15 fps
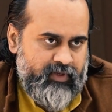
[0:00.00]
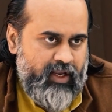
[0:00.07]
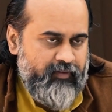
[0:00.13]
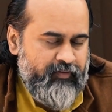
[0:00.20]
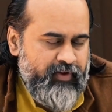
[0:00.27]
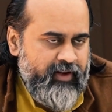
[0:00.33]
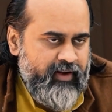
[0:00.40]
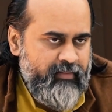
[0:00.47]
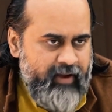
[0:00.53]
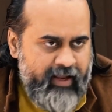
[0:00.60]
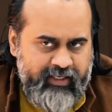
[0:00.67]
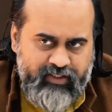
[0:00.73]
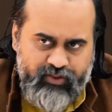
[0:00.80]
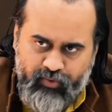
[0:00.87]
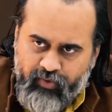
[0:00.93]
If he
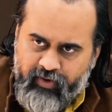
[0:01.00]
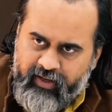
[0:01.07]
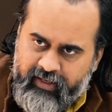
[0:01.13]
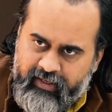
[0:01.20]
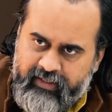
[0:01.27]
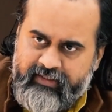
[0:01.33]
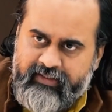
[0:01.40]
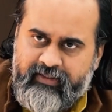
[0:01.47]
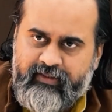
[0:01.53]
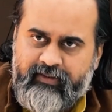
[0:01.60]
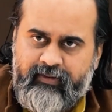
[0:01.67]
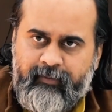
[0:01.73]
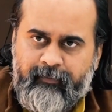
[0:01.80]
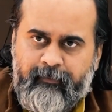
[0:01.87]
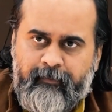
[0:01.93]
remains who he is,
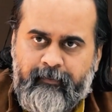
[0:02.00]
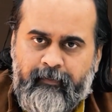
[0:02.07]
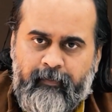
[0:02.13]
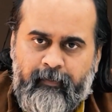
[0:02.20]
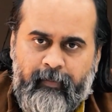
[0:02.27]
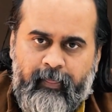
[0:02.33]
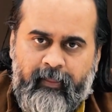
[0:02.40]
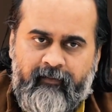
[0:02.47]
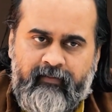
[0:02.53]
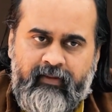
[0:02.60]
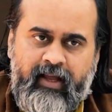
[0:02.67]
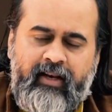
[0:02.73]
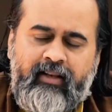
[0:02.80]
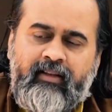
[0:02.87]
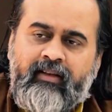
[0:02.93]

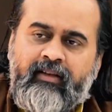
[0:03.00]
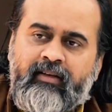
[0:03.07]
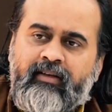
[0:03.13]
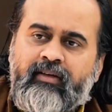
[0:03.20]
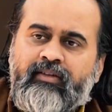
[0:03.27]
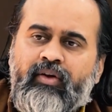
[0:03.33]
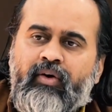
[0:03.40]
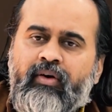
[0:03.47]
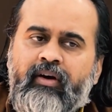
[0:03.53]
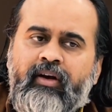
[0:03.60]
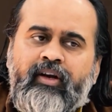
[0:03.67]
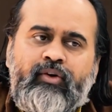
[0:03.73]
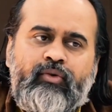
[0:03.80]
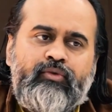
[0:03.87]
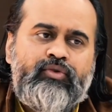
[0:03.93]
then the
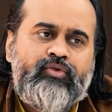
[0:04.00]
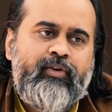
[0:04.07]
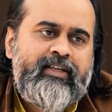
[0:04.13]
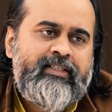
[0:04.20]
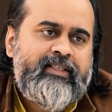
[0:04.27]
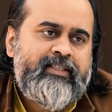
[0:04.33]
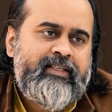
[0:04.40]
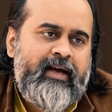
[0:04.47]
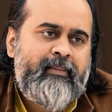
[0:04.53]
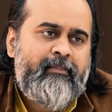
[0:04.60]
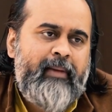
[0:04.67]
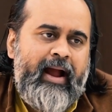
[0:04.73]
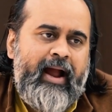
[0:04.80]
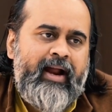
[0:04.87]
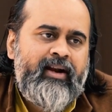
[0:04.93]
only two choices are
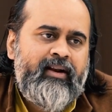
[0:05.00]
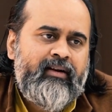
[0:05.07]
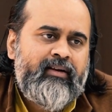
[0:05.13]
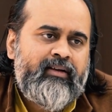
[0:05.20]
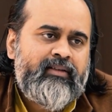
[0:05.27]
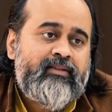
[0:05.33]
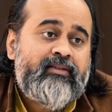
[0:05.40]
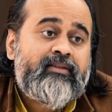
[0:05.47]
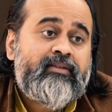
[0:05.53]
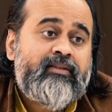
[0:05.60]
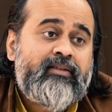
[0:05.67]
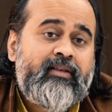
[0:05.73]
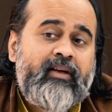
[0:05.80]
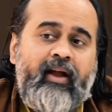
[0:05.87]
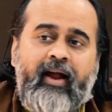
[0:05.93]
bad
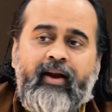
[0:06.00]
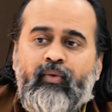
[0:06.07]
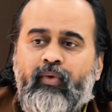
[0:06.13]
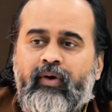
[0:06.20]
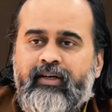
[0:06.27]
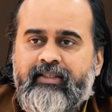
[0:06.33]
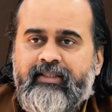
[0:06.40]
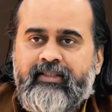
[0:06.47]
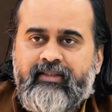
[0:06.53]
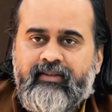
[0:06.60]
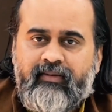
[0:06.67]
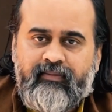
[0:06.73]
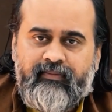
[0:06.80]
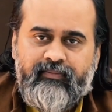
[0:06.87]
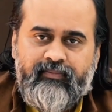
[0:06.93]
and worse.